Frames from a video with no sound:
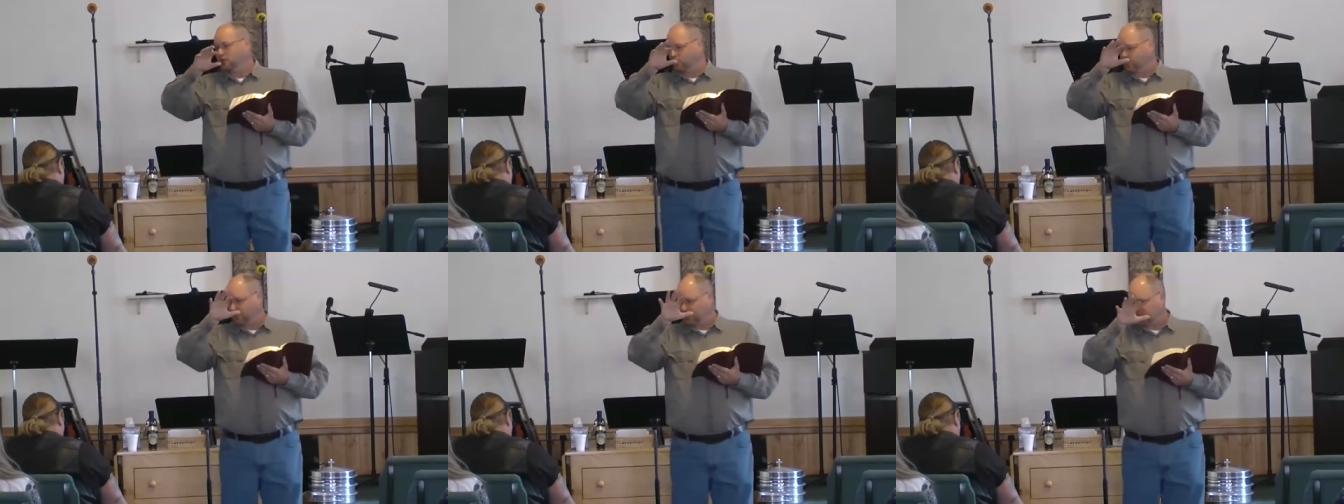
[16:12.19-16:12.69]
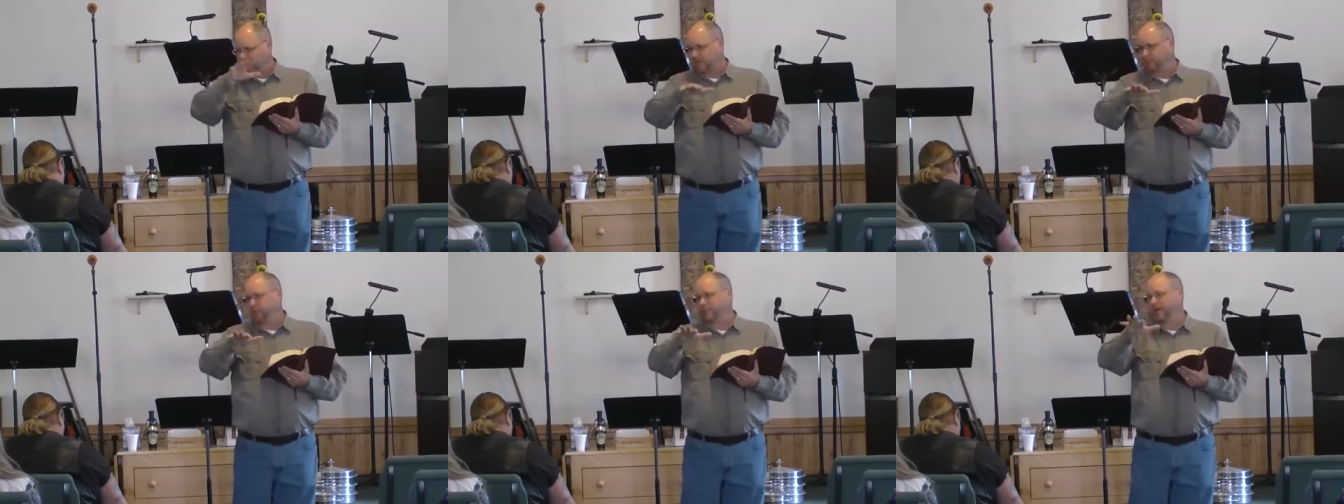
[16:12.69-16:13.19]
to the
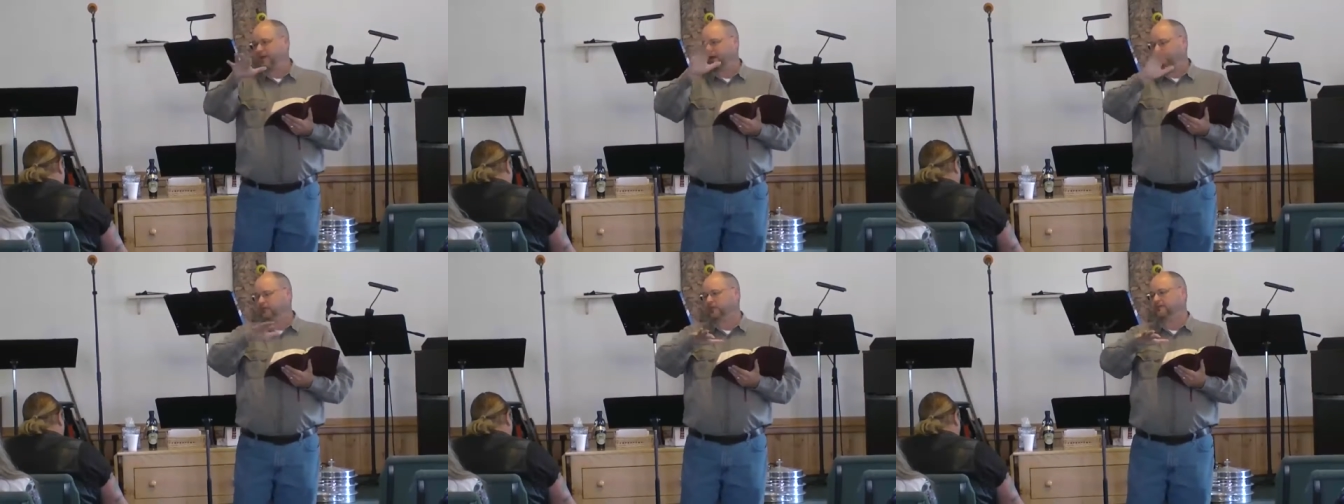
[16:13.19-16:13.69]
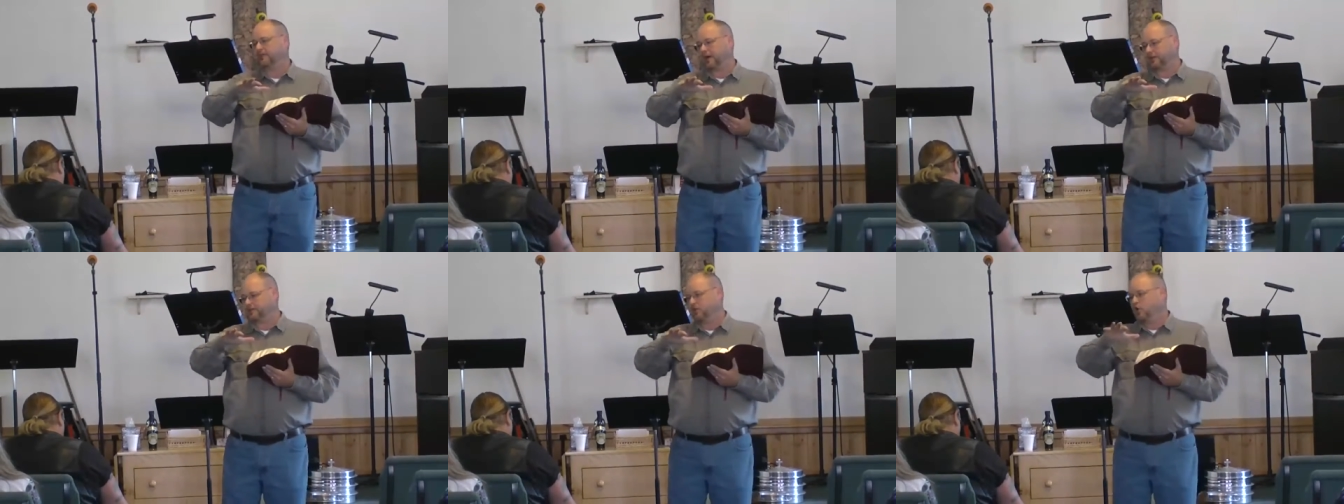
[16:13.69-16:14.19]
supplementing of the
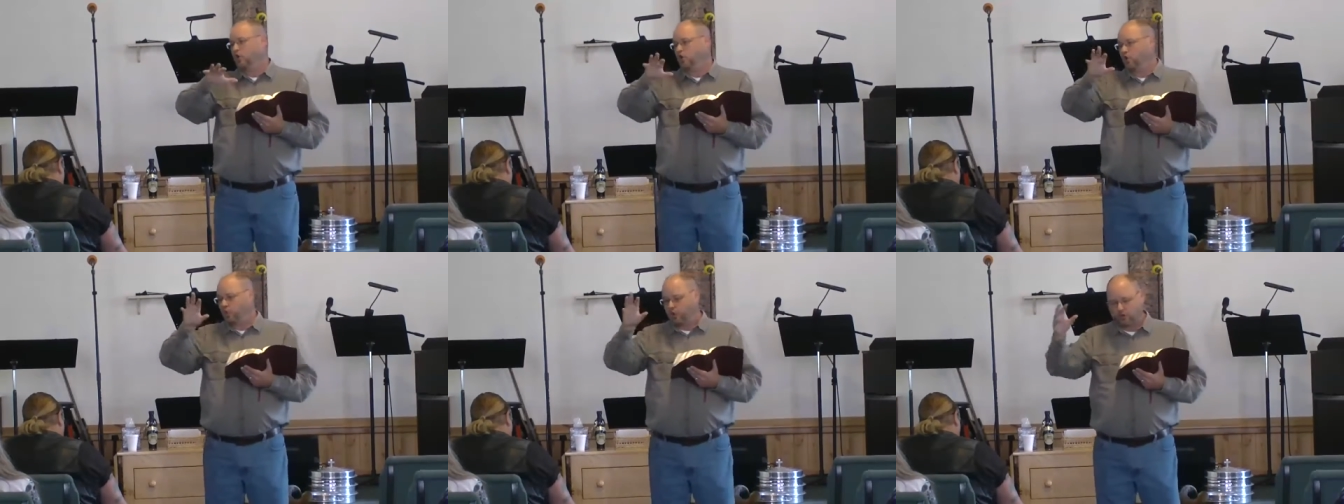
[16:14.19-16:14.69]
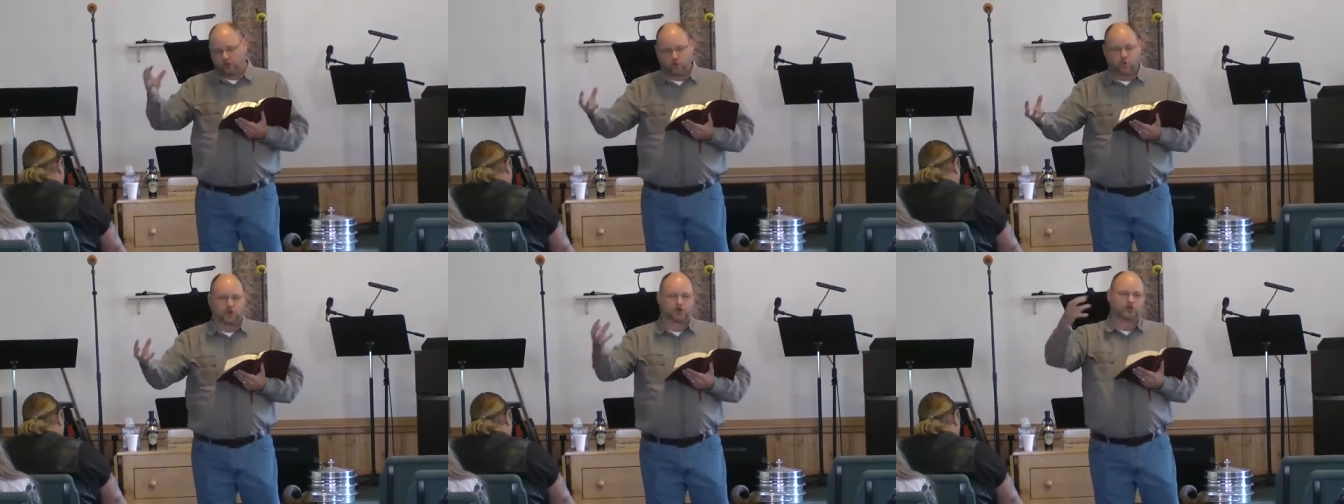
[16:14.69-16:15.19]
Levites, who were the
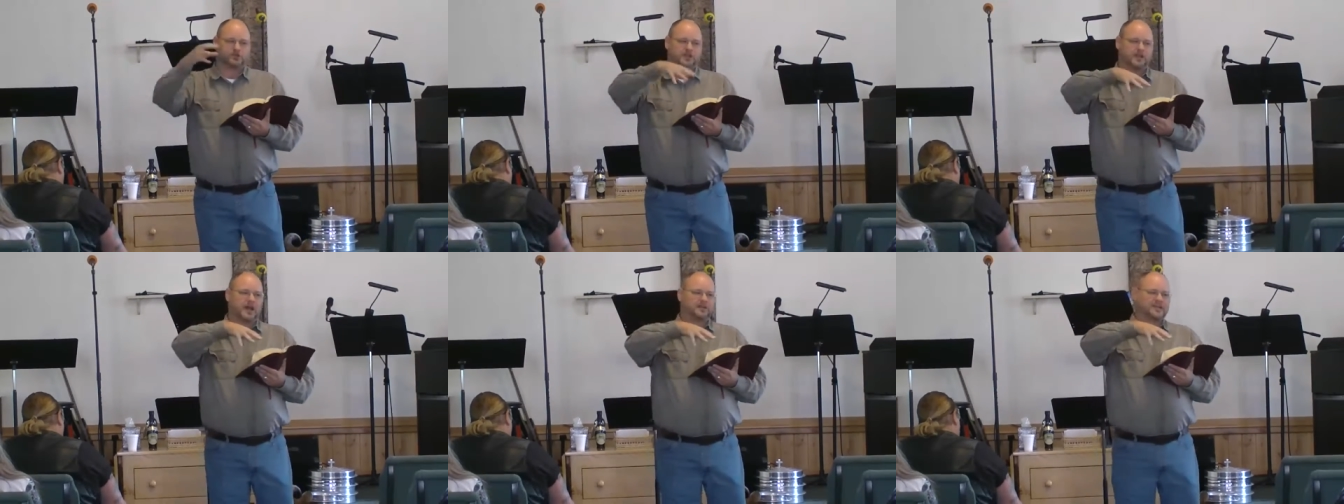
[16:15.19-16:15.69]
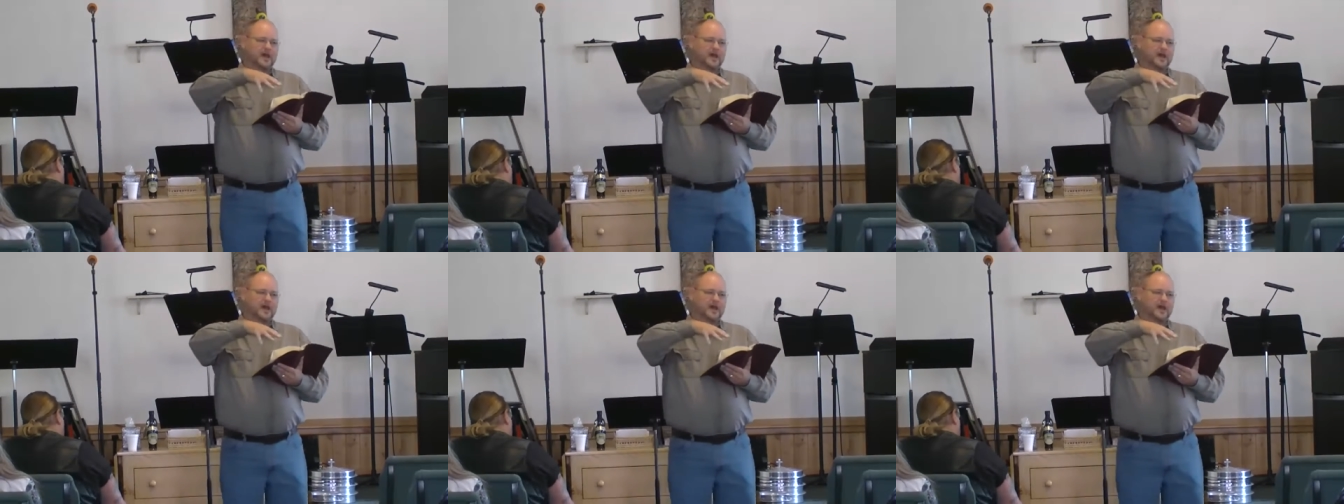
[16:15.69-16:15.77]
workers in God's